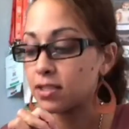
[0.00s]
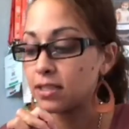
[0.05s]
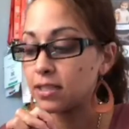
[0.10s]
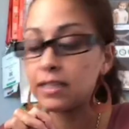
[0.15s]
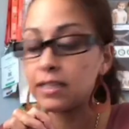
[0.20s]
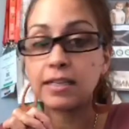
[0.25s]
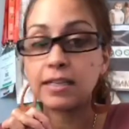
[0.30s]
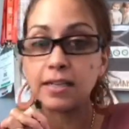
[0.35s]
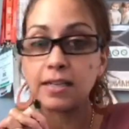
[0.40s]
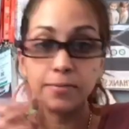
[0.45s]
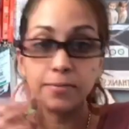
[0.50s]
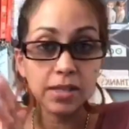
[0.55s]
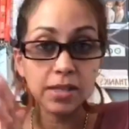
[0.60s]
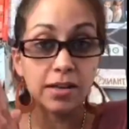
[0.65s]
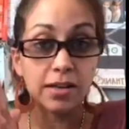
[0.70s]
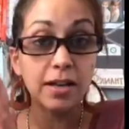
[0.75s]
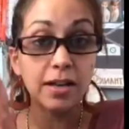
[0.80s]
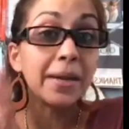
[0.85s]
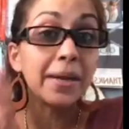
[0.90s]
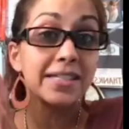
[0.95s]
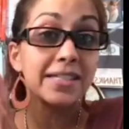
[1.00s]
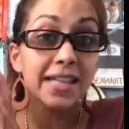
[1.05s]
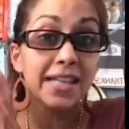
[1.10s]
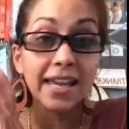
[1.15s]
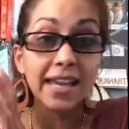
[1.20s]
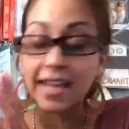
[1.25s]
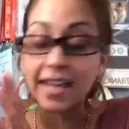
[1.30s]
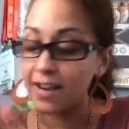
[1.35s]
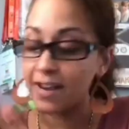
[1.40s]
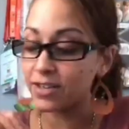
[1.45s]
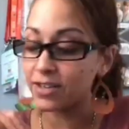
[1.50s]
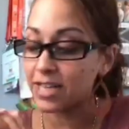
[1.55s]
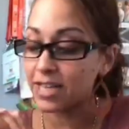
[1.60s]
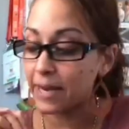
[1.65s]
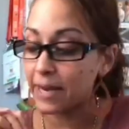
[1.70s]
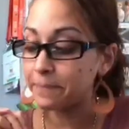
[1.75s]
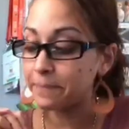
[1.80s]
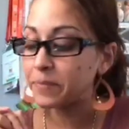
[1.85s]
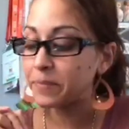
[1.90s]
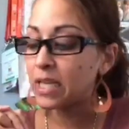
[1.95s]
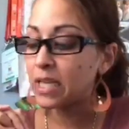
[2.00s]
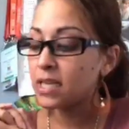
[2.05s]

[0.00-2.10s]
it comes out amazing every time.